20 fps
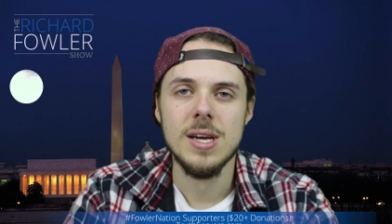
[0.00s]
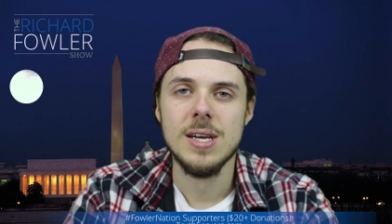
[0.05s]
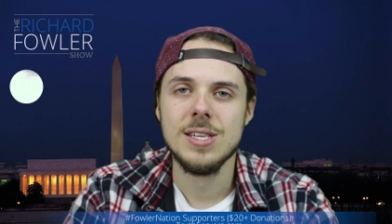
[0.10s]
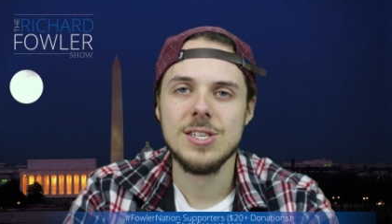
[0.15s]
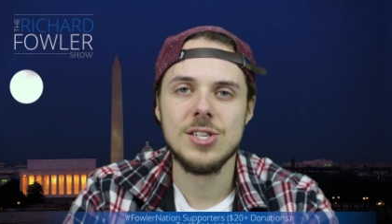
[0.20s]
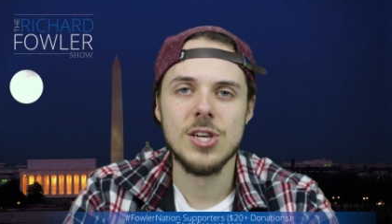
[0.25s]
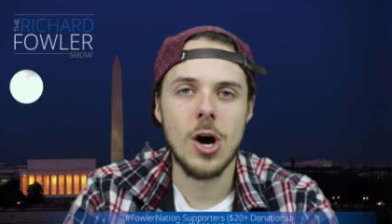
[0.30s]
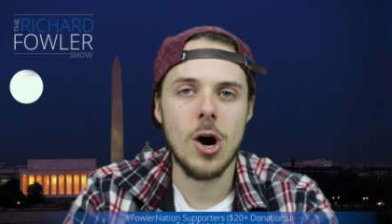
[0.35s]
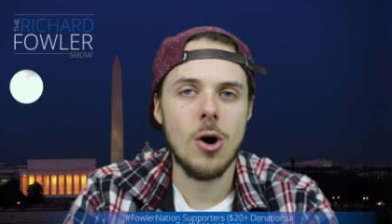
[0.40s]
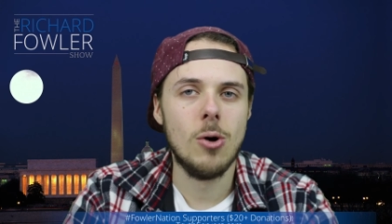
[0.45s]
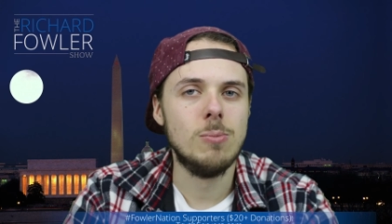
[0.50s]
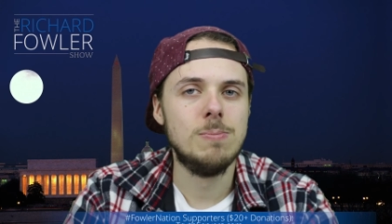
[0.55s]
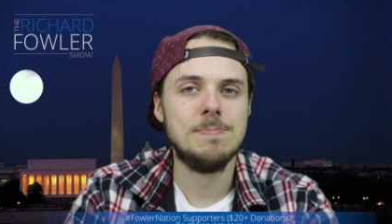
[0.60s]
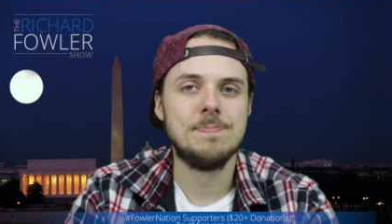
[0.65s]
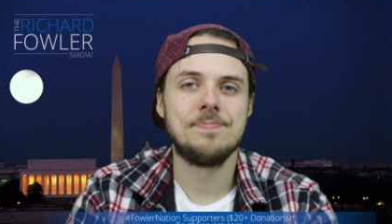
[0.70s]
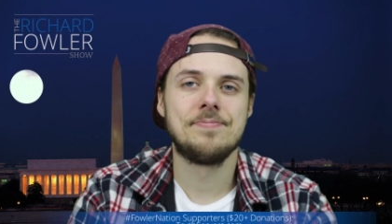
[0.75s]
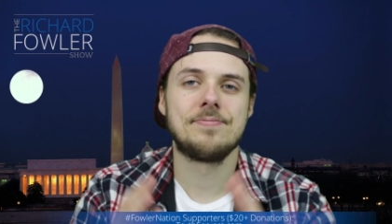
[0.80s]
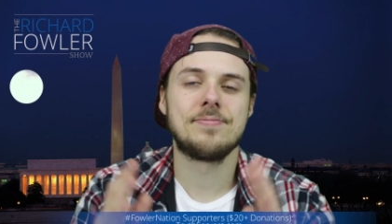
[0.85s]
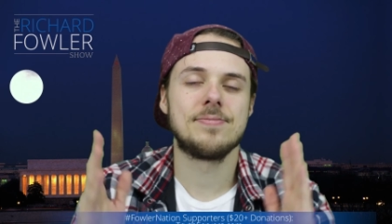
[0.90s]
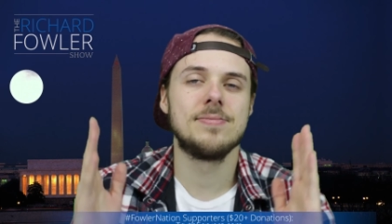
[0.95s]
So,
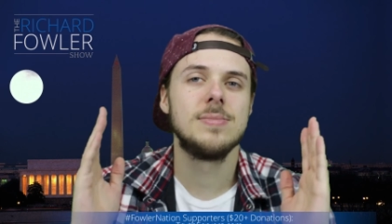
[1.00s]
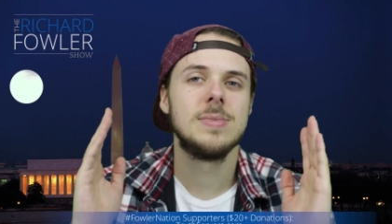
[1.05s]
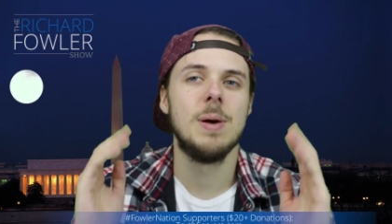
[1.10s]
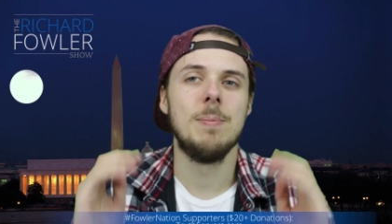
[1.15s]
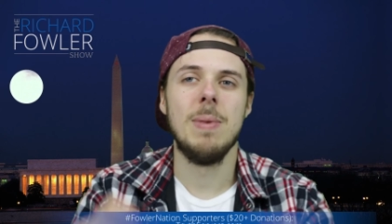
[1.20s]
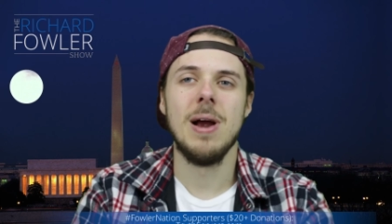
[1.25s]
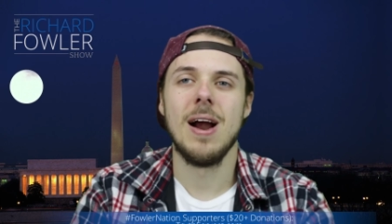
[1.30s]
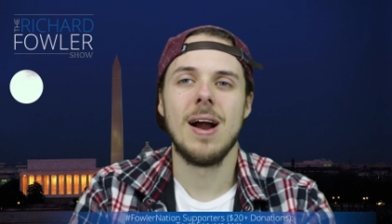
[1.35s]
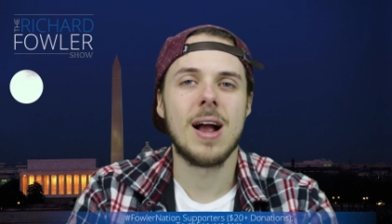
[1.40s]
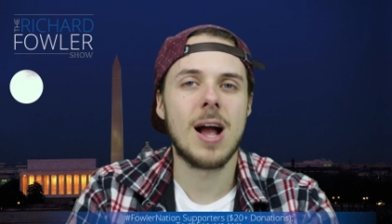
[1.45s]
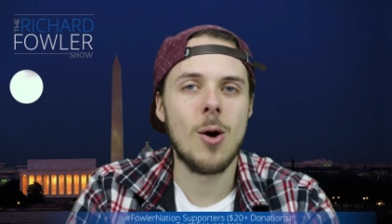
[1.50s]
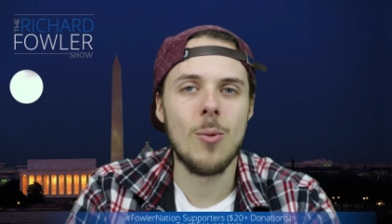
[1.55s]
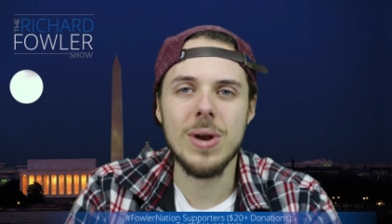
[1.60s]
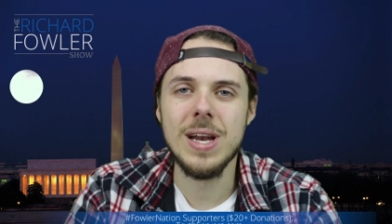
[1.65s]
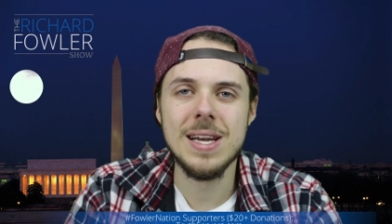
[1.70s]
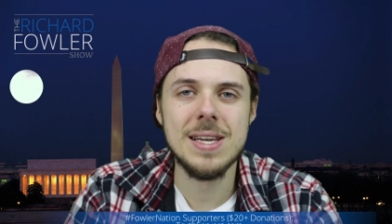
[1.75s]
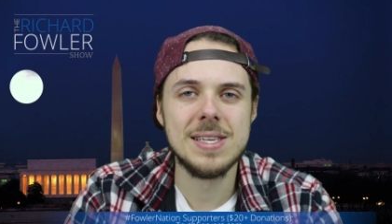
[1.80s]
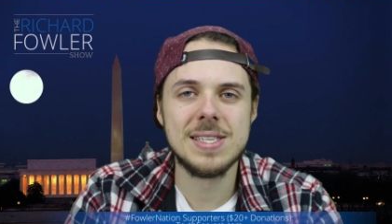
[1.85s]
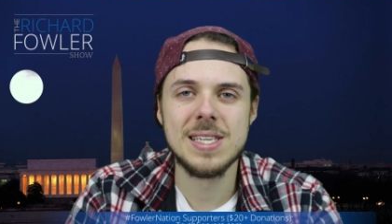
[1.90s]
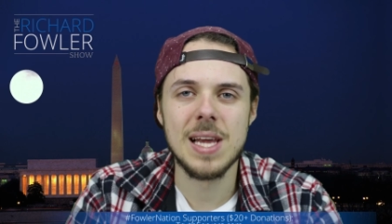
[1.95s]
America, we
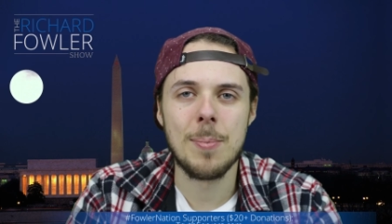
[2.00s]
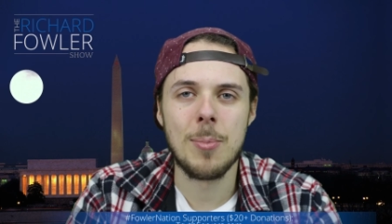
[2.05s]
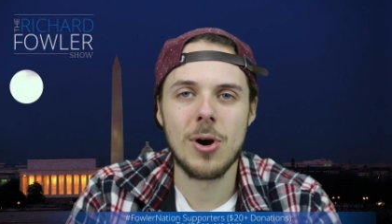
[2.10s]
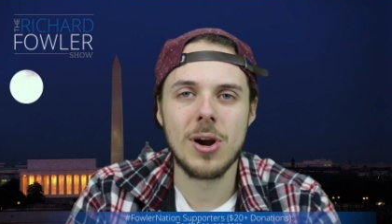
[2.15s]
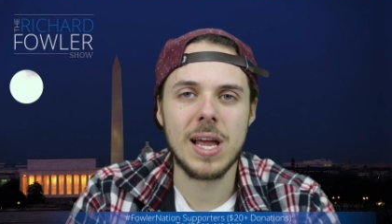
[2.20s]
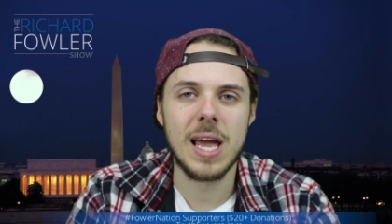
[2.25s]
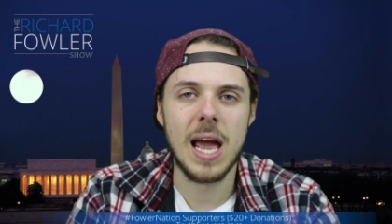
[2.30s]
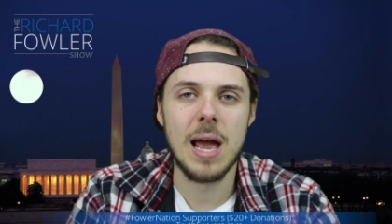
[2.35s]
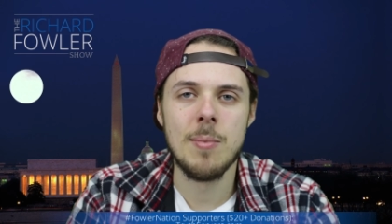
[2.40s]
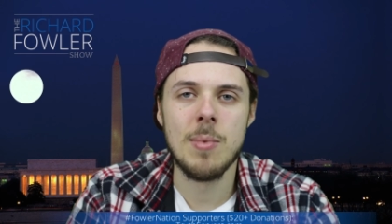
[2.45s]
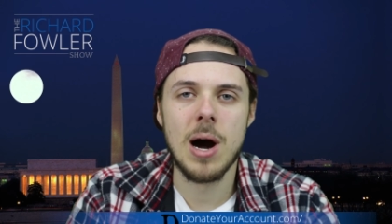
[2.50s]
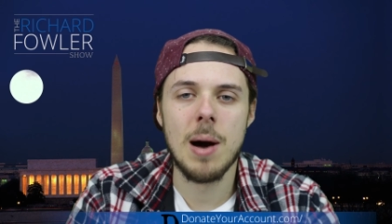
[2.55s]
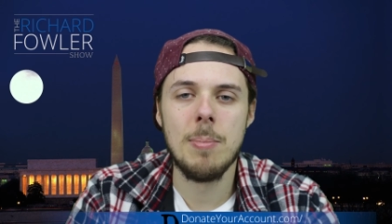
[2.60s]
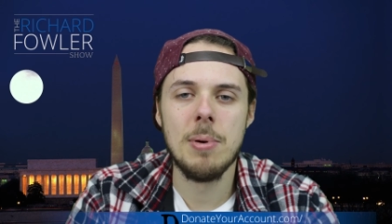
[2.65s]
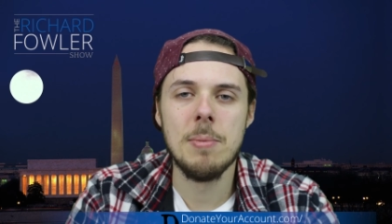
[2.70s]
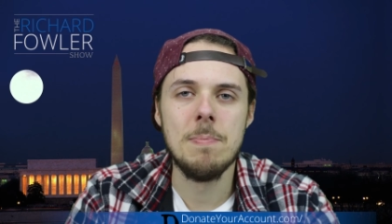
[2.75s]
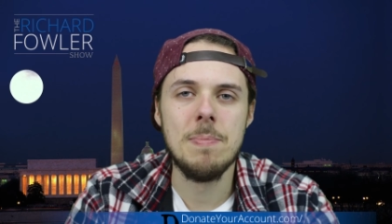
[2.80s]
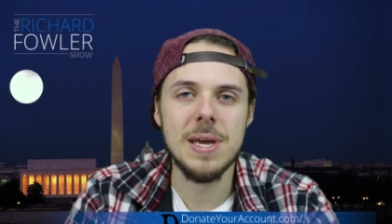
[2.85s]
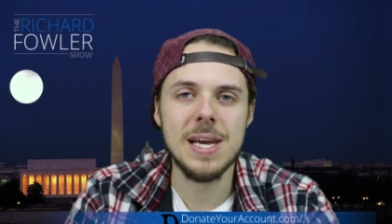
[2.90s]
need to step our game up.